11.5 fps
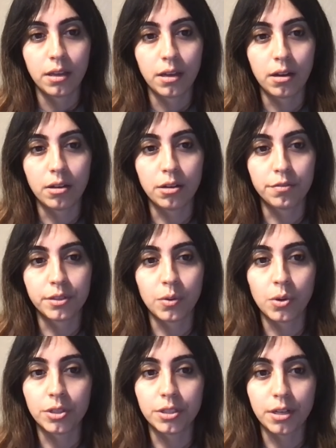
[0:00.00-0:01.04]
All of the
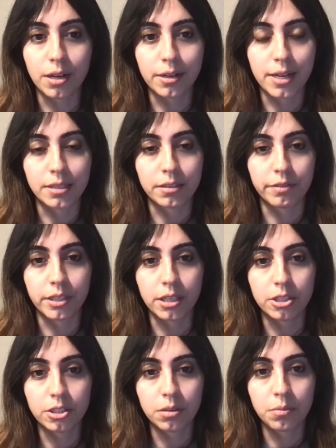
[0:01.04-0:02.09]
ordinal
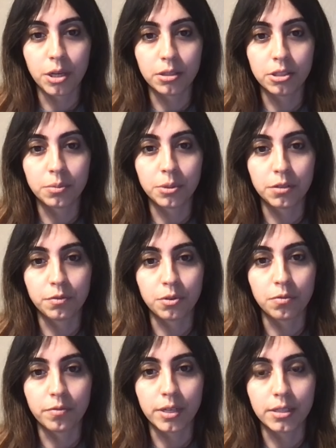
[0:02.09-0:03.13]
classification models
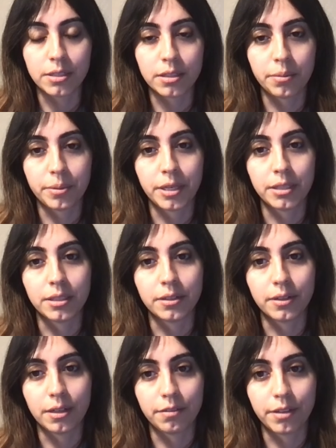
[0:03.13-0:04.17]
perform well in separating
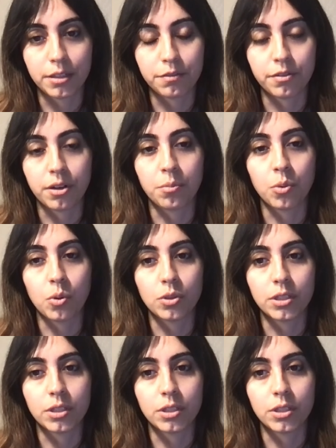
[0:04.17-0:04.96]
relevant from both